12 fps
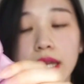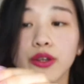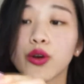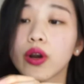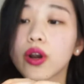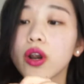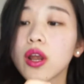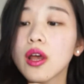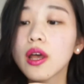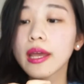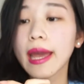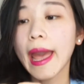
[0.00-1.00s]
and your
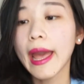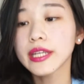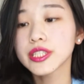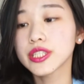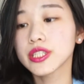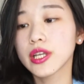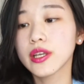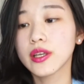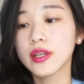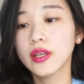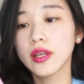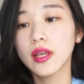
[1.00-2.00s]
cash.
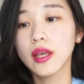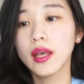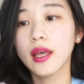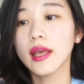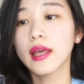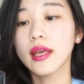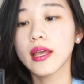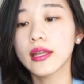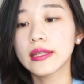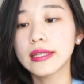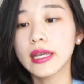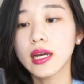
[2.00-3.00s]

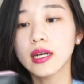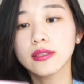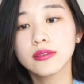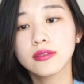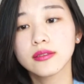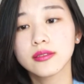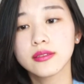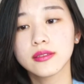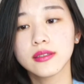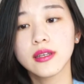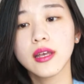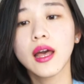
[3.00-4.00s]
And yeah,
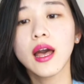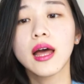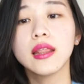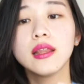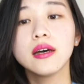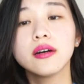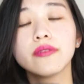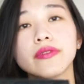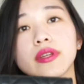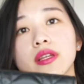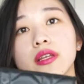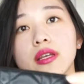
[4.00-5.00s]
I
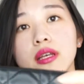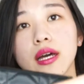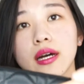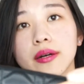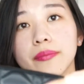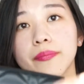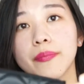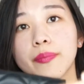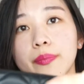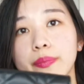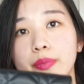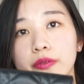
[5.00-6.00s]
love the
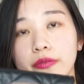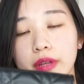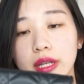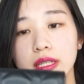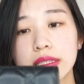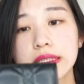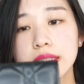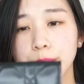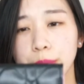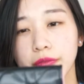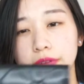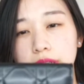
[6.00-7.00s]
puffiness
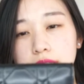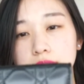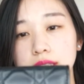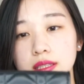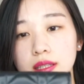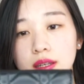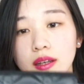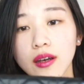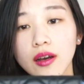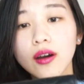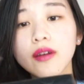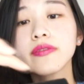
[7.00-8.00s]

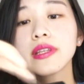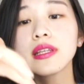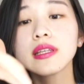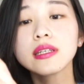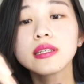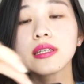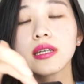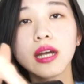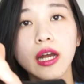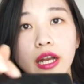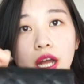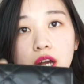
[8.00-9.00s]
of the
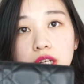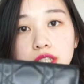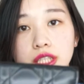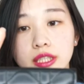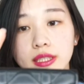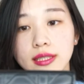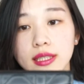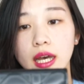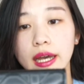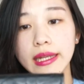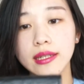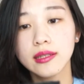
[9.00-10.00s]
Ganache
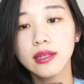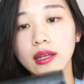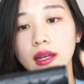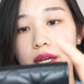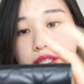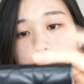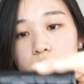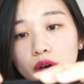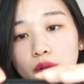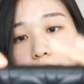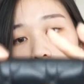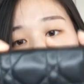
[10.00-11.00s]
design. I just
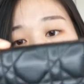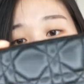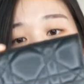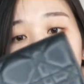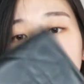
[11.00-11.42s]
hope they don't